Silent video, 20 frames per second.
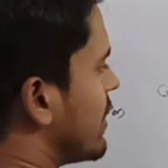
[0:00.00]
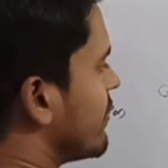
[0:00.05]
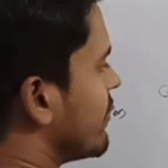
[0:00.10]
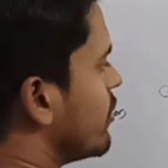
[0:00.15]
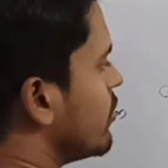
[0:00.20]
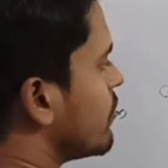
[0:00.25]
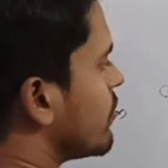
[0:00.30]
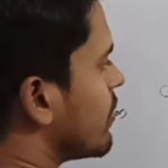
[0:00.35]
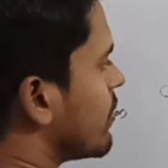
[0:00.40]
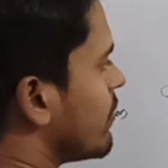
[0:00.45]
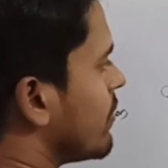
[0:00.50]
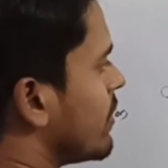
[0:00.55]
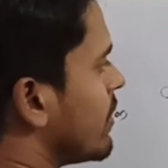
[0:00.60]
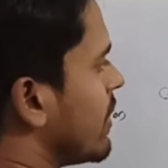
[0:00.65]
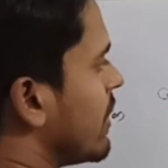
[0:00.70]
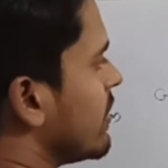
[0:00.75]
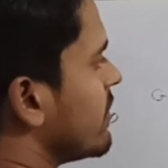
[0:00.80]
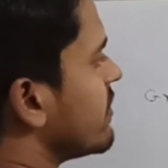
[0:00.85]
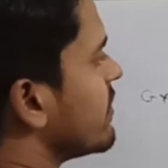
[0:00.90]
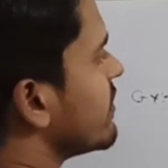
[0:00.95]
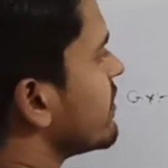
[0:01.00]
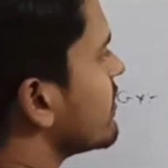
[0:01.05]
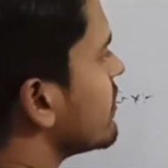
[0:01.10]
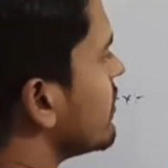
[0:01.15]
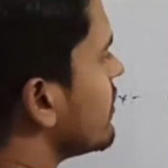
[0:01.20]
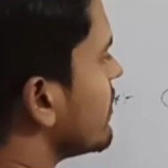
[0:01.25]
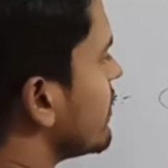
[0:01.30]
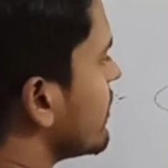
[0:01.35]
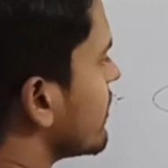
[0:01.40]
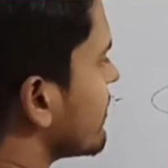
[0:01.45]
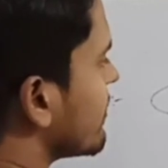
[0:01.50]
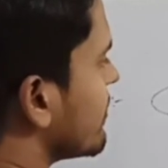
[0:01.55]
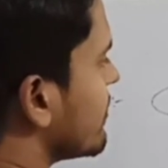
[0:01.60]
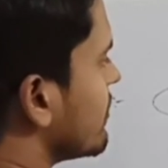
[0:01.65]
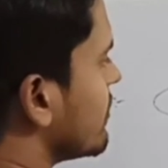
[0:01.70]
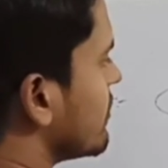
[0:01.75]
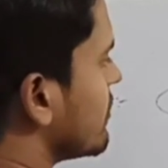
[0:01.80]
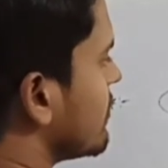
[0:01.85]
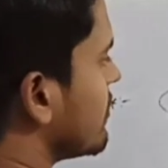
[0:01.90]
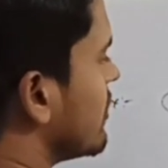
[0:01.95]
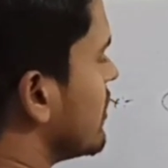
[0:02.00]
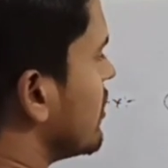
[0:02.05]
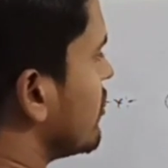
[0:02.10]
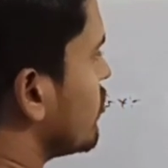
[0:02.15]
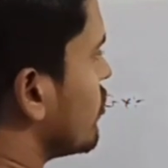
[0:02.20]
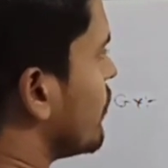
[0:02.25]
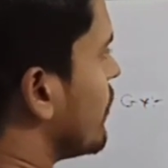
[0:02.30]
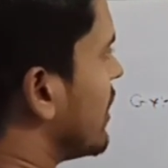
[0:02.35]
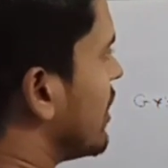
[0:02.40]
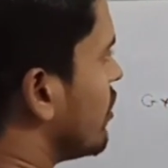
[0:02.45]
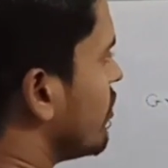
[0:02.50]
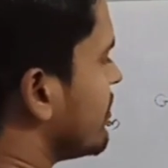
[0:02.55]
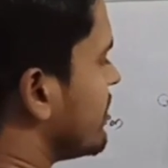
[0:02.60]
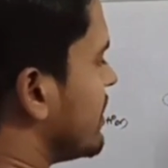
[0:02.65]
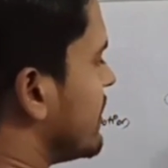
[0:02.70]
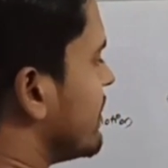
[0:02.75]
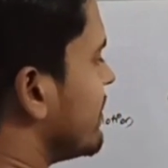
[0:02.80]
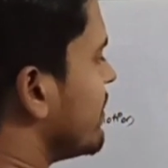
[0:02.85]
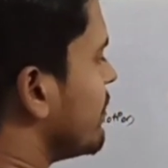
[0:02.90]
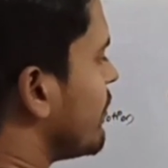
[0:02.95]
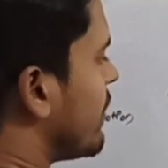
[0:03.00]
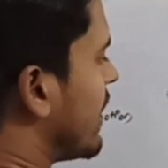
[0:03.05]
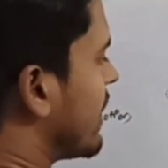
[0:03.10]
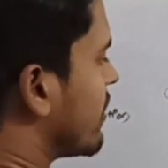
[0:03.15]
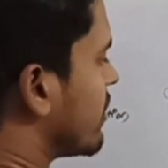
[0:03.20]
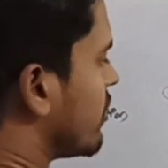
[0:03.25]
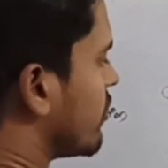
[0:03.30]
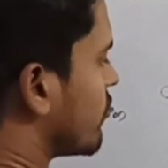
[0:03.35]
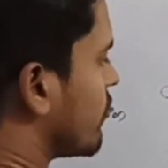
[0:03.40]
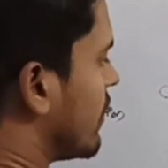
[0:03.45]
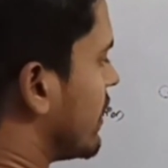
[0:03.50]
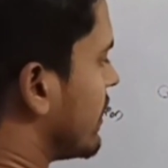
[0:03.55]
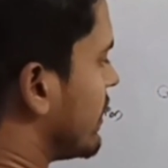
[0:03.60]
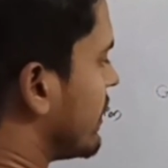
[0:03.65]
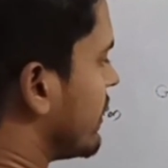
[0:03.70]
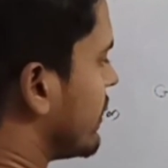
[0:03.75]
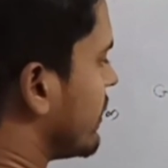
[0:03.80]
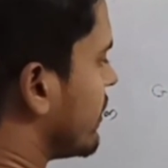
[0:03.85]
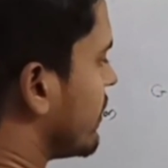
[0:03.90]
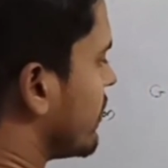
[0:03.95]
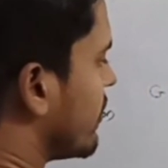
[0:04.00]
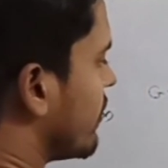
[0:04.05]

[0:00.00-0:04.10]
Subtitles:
5 km and this is the direction. So velocity is a vector quantity.